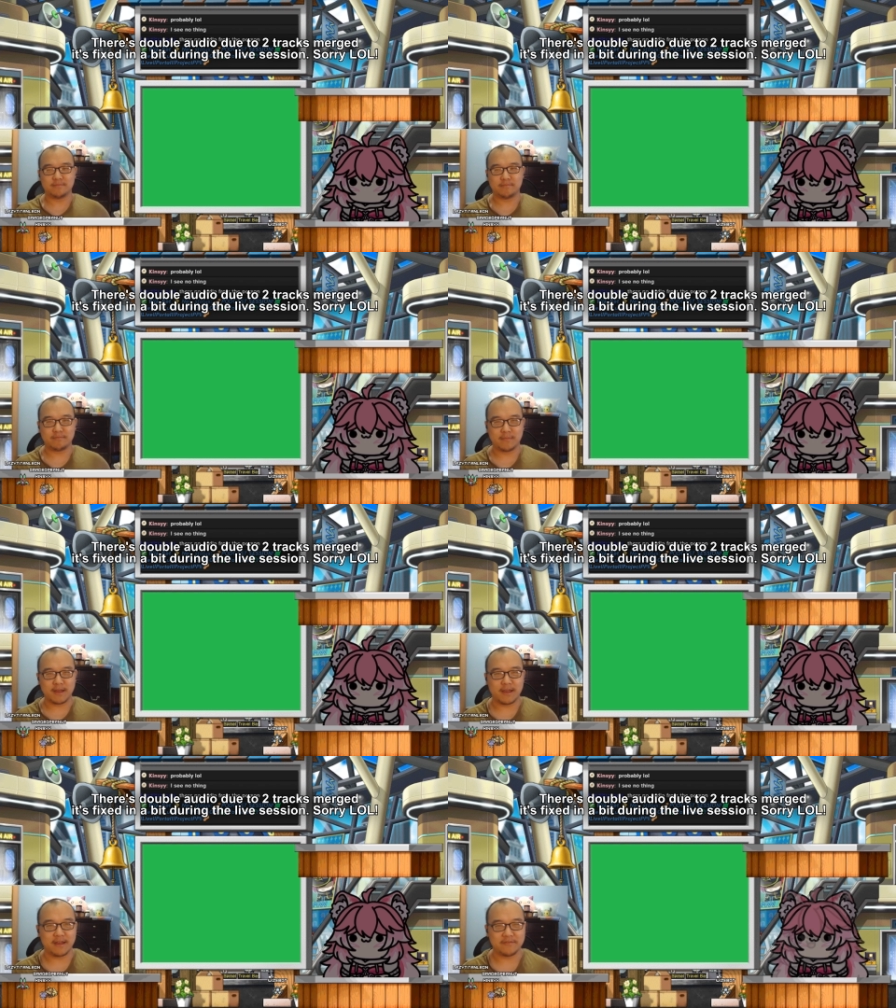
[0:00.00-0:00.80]

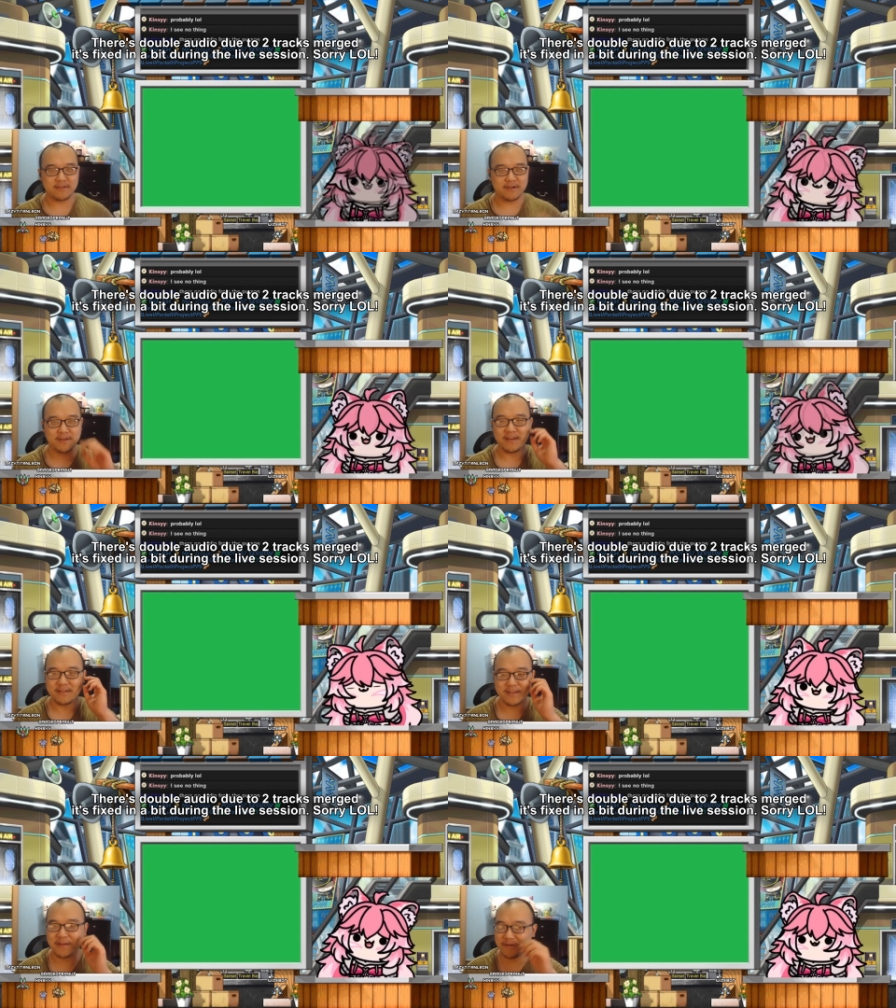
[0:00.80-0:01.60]
But yeah, if you don't...
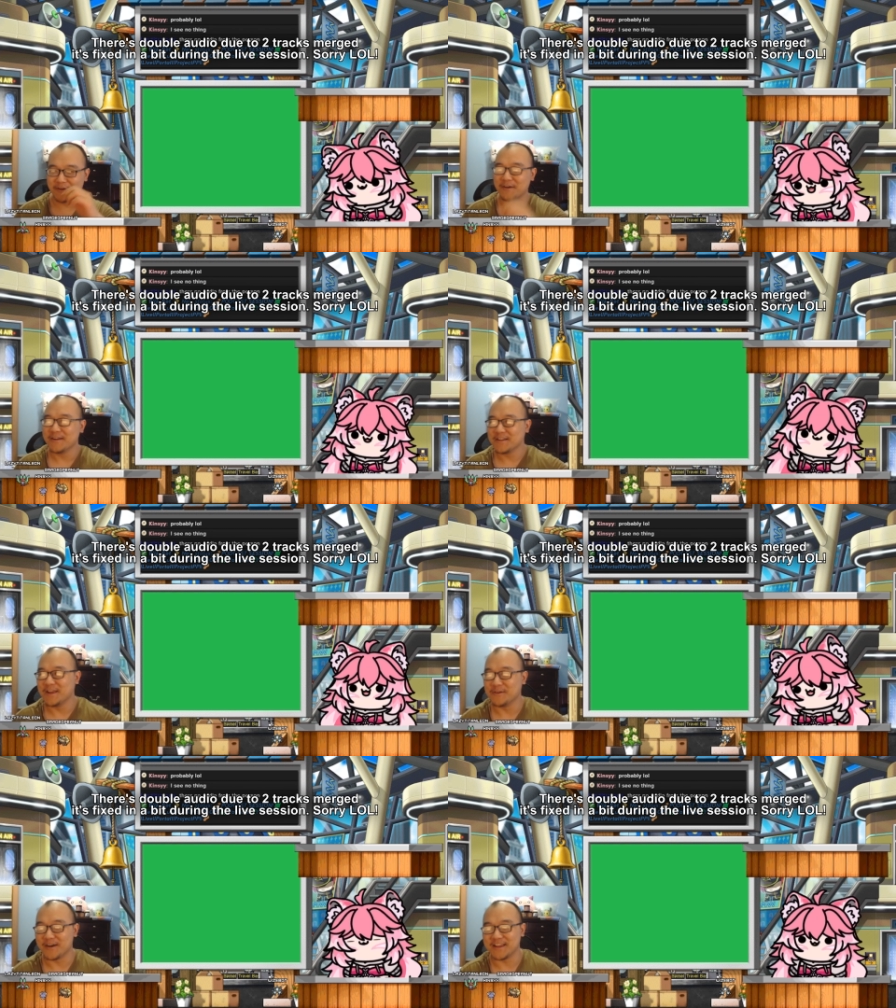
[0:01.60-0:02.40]
do
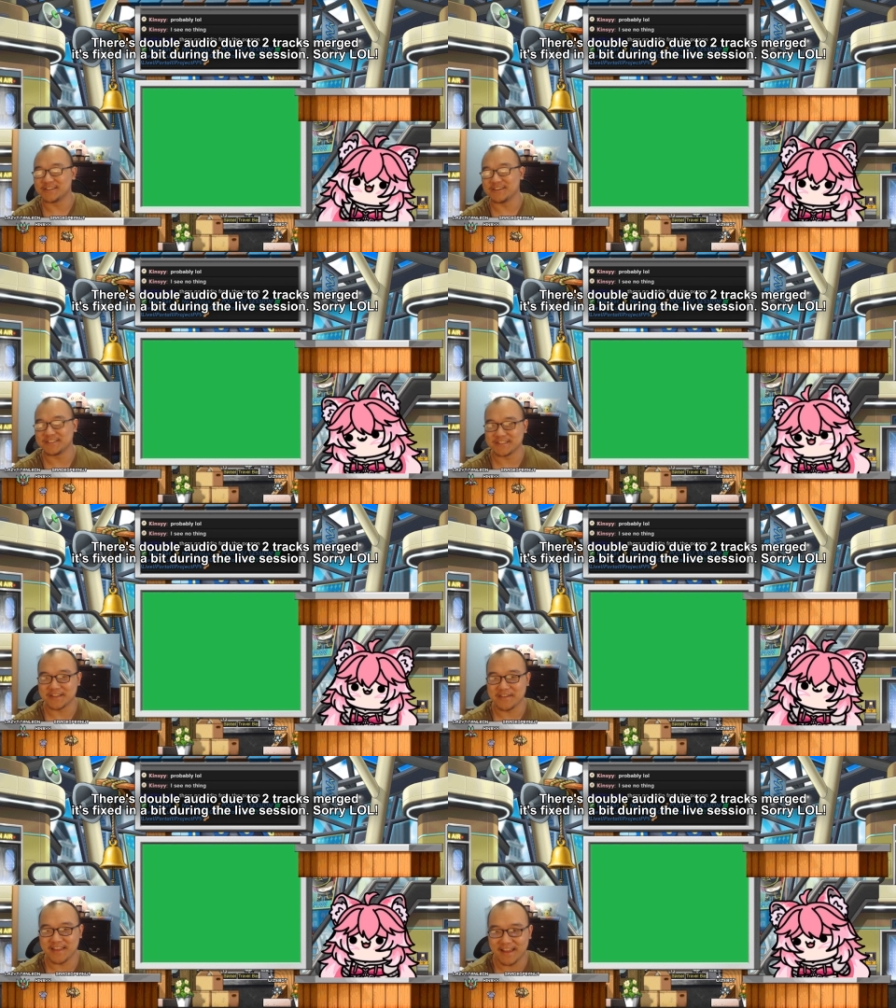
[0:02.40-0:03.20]
you want to introduce yourself again?